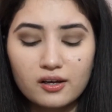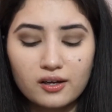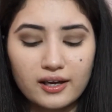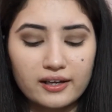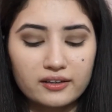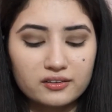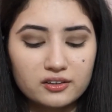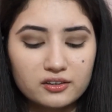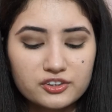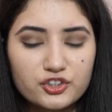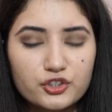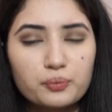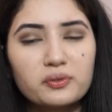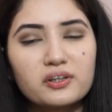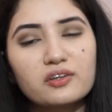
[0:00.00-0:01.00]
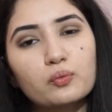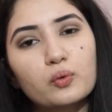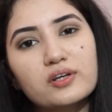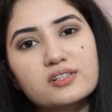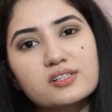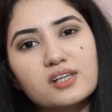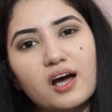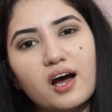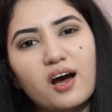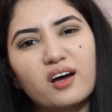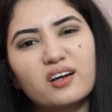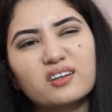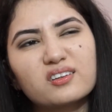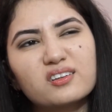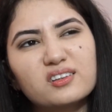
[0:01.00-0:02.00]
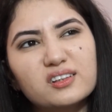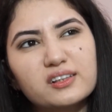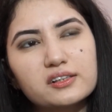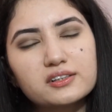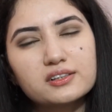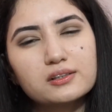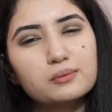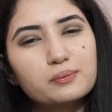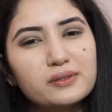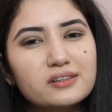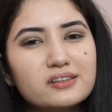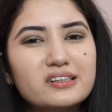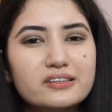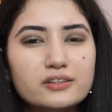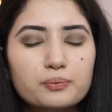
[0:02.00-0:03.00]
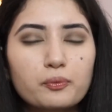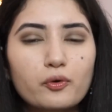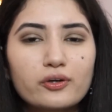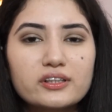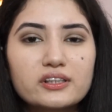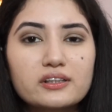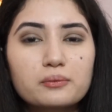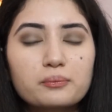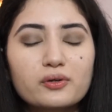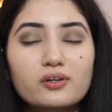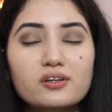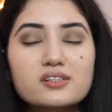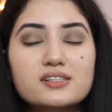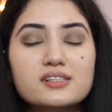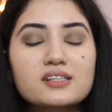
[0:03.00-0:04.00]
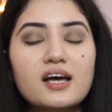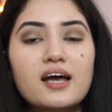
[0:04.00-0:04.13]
and the shimmery ones are a little bit disappointing because